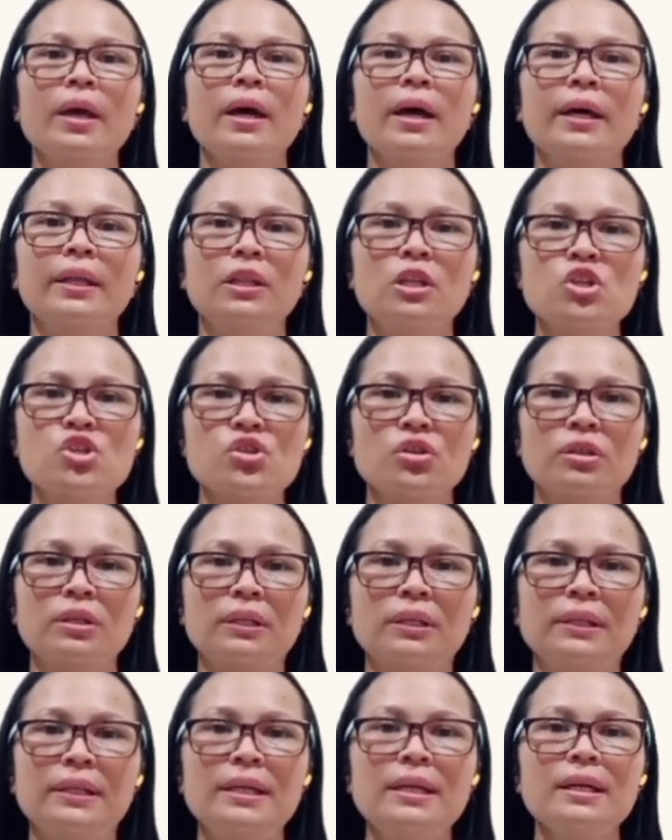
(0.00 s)

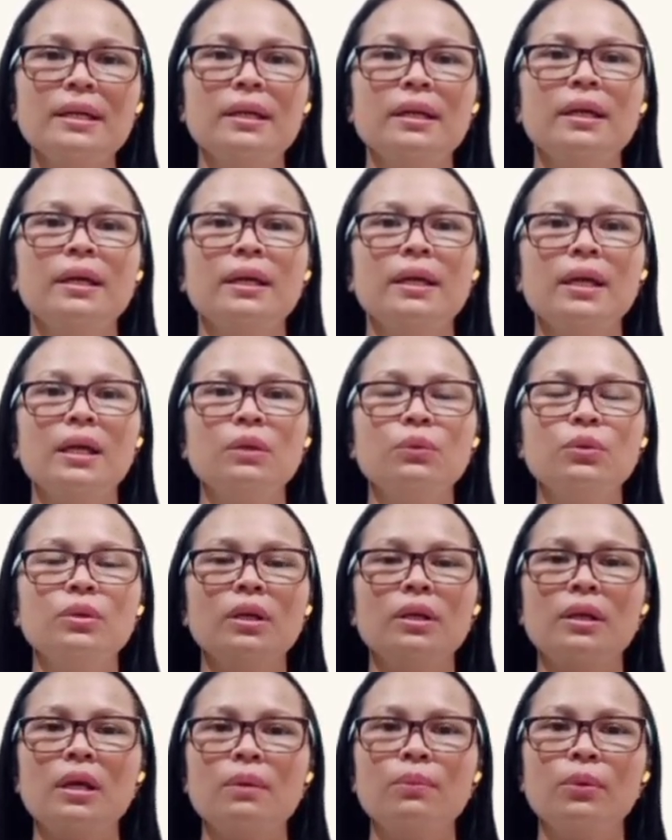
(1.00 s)
Additionally, it would
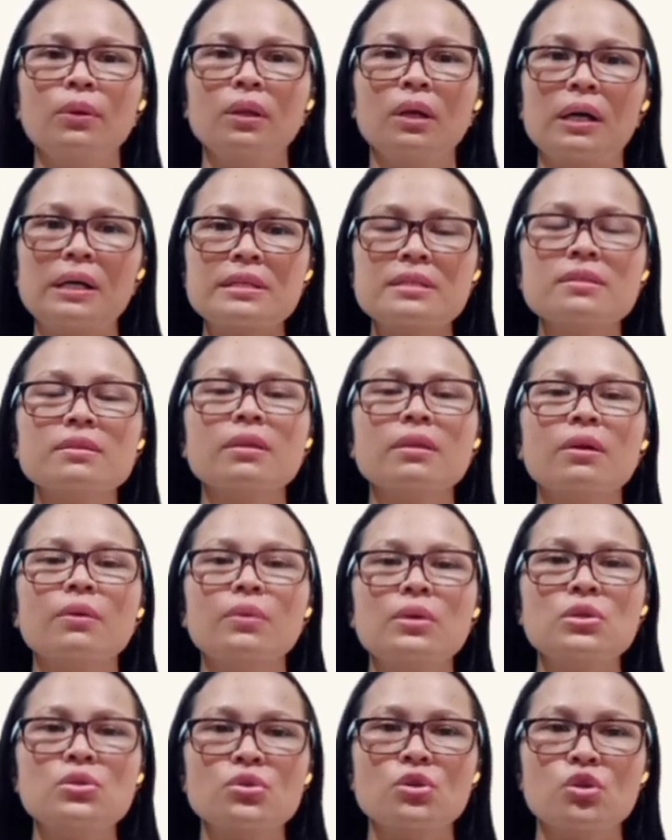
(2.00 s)
enable us, the
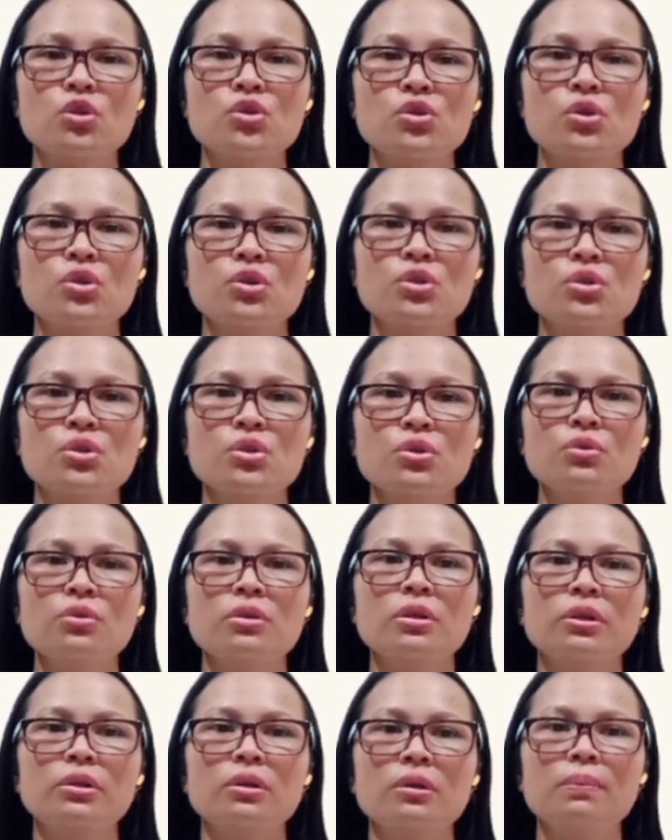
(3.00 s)
researchers, to
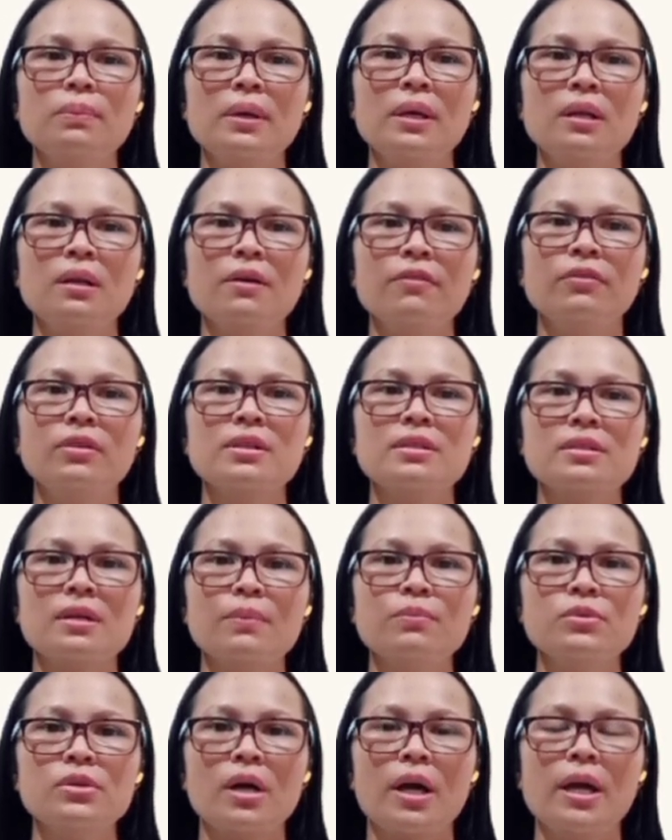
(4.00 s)
determine if the
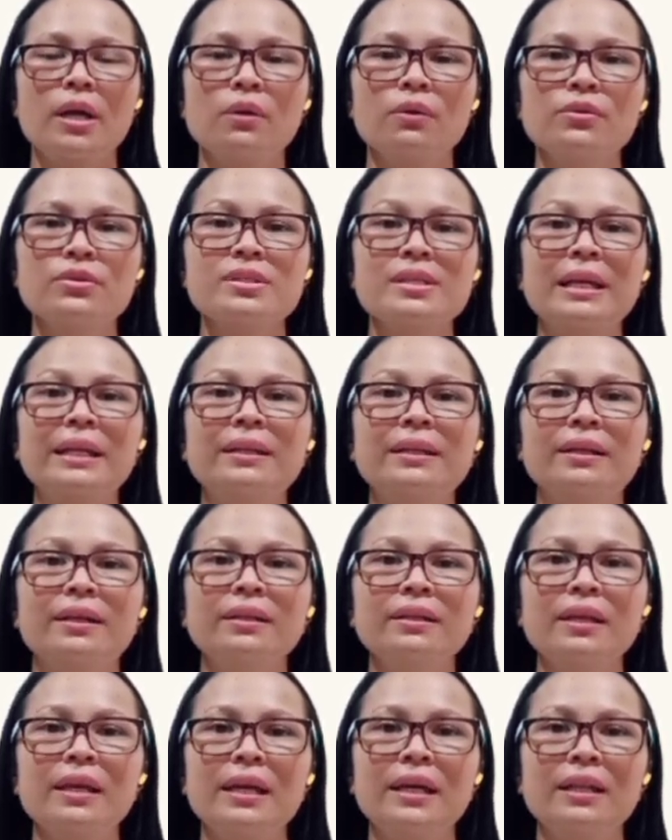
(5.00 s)
subtitles in
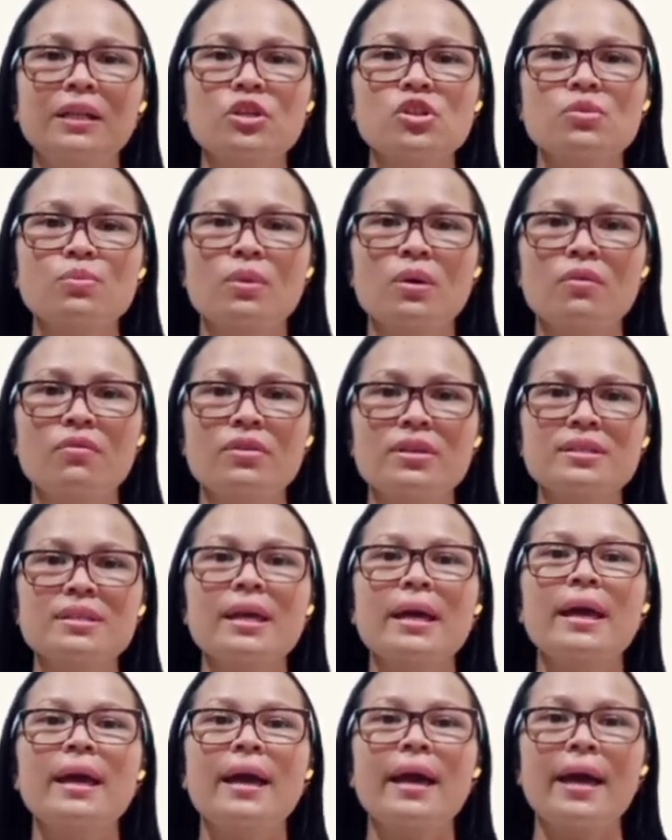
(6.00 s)
non English movies
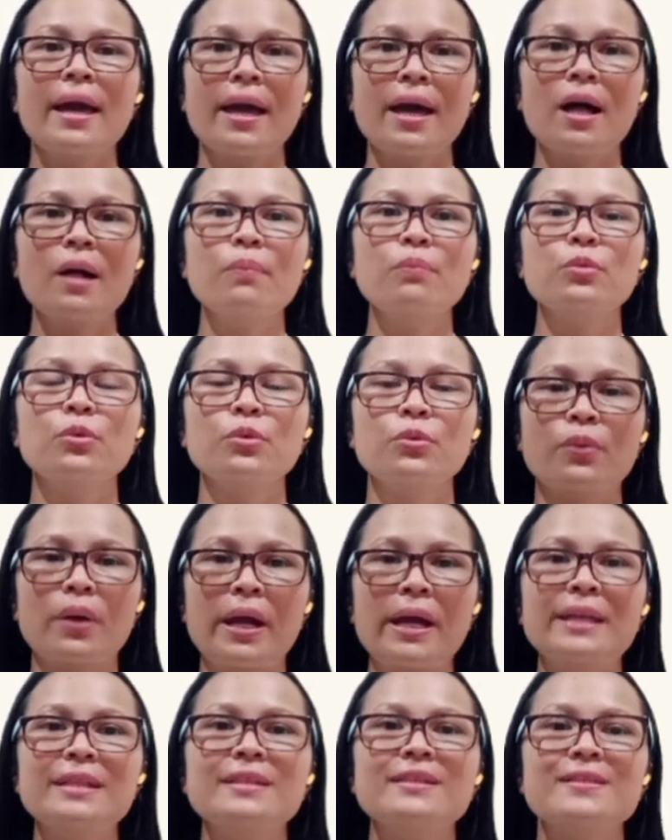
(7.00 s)
help
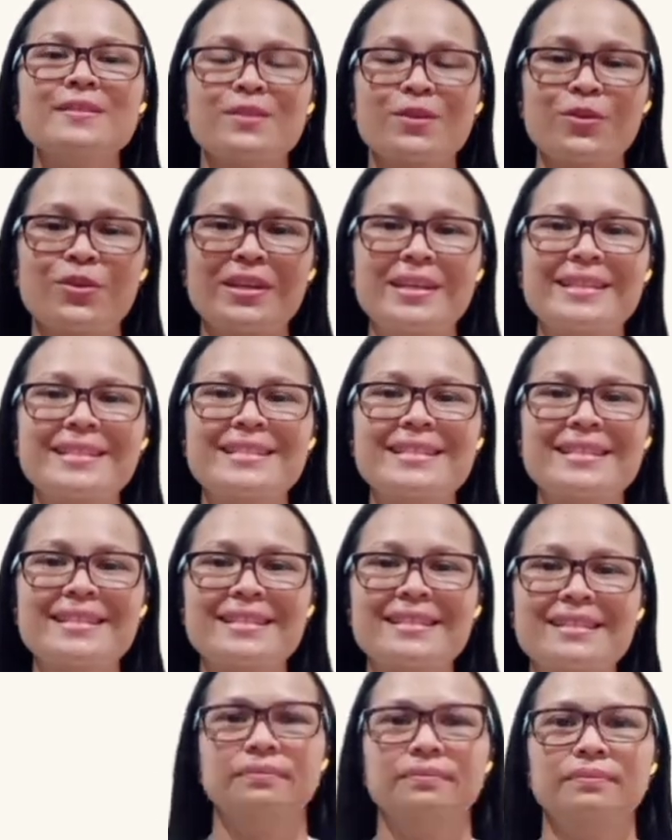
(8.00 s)
grade students.